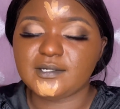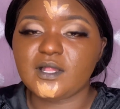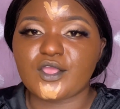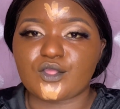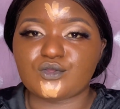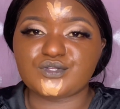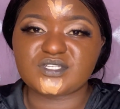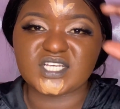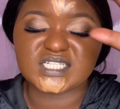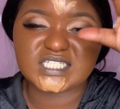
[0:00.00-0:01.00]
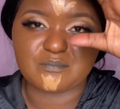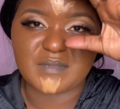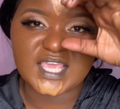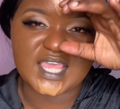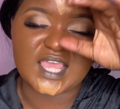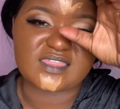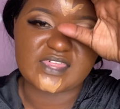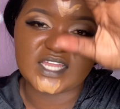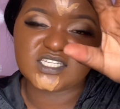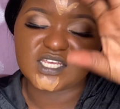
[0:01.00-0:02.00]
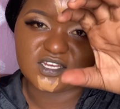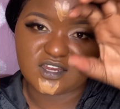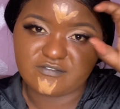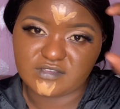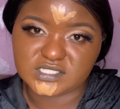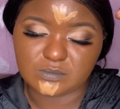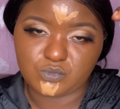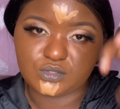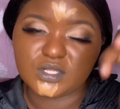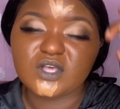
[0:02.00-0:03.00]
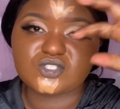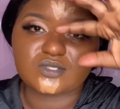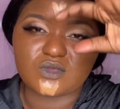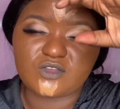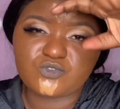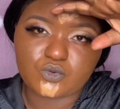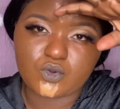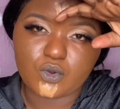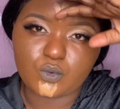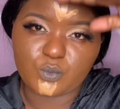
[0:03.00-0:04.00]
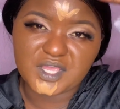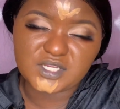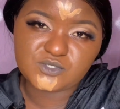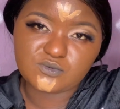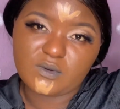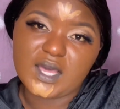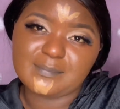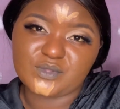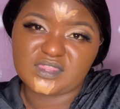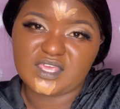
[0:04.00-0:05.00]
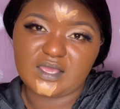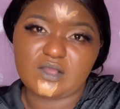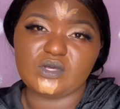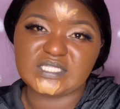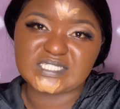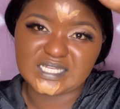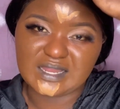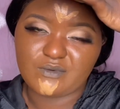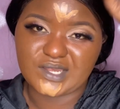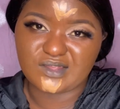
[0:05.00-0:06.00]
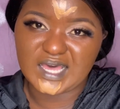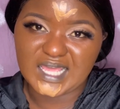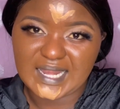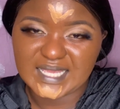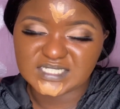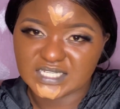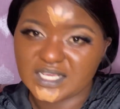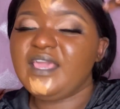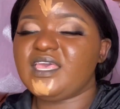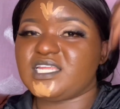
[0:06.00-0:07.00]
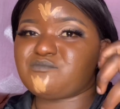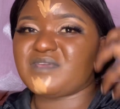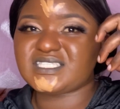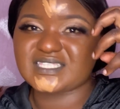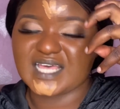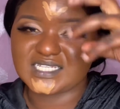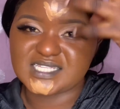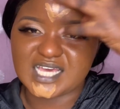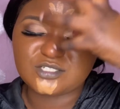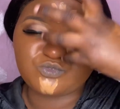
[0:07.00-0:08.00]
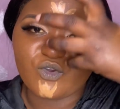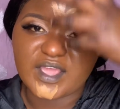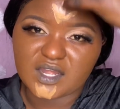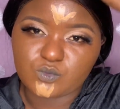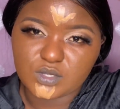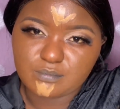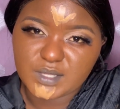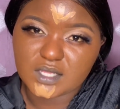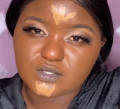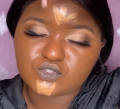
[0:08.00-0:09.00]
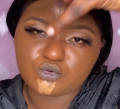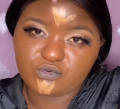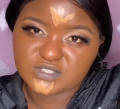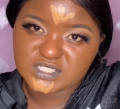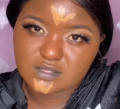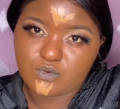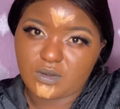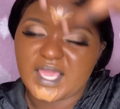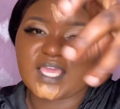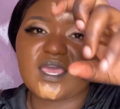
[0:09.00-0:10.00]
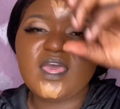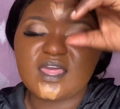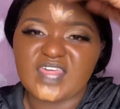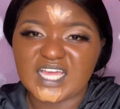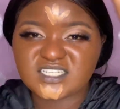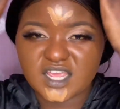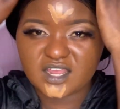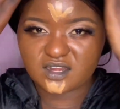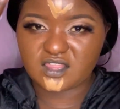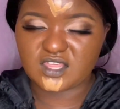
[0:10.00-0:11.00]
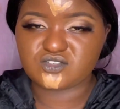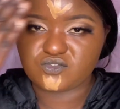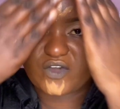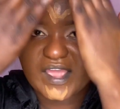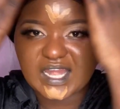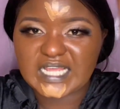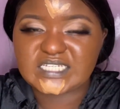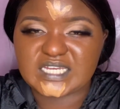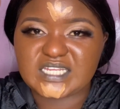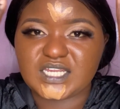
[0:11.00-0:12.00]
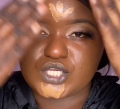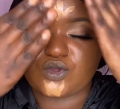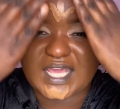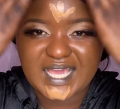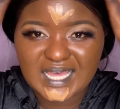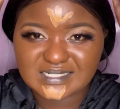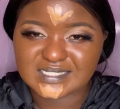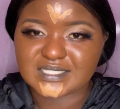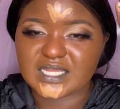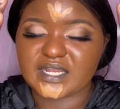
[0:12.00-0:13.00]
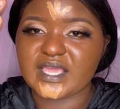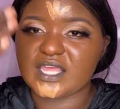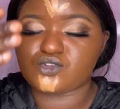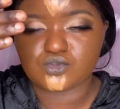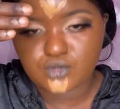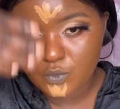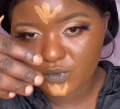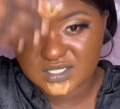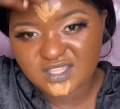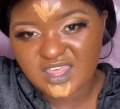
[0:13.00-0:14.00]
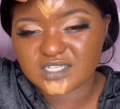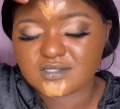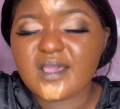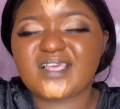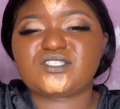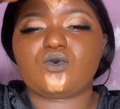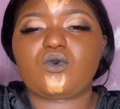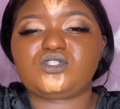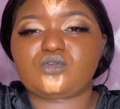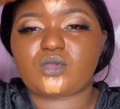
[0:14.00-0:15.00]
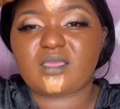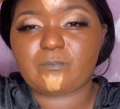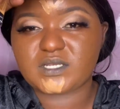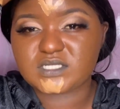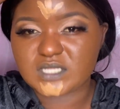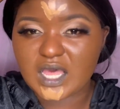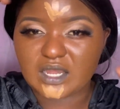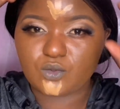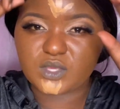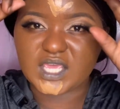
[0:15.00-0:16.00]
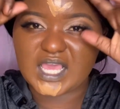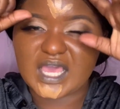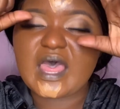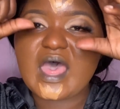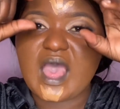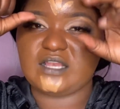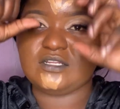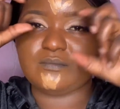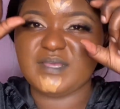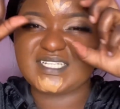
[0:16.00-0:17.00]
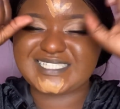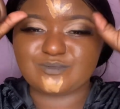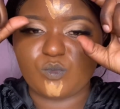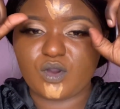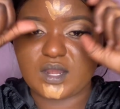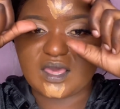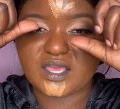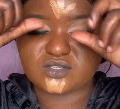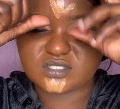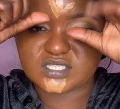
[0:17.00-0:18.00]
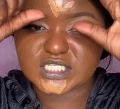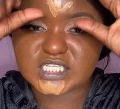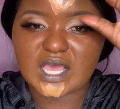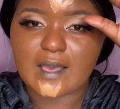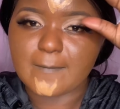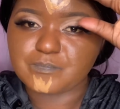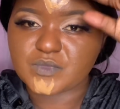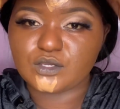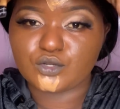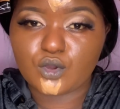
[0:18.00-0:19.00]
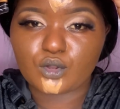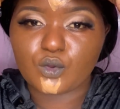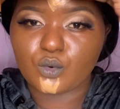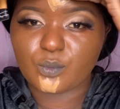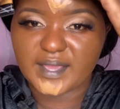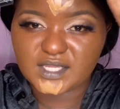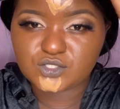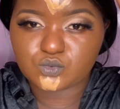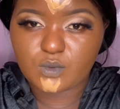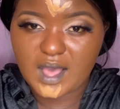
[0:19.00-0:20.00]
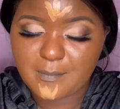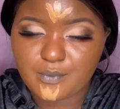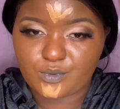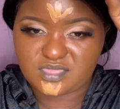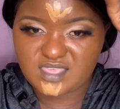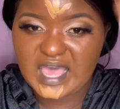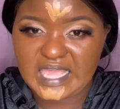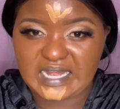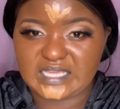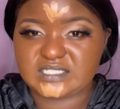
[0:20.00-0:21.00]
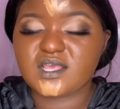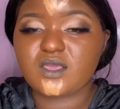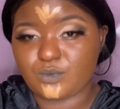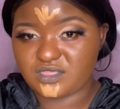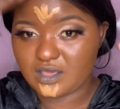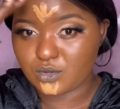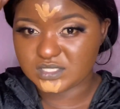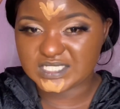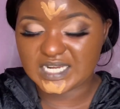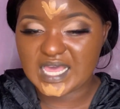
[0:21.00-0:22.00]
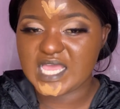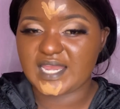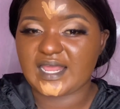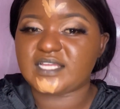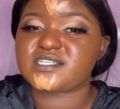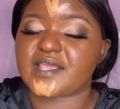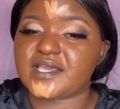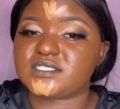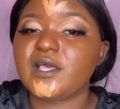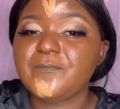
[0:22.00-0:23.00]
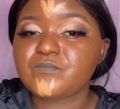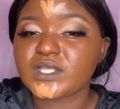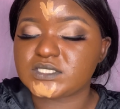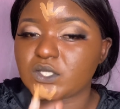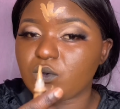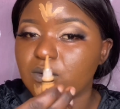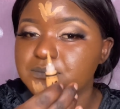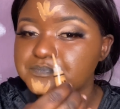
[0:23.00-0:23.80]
you're just making that area visible. So if you go way too up with the concealer when you're highlighting, it means that that forehead will be too visible, like that area that you've highlighted itaonekana sana, and you don't want that. So to keep it looking a little bit smaller, you just don't go way too up with the highlight, with the concealer highlight. Yes. So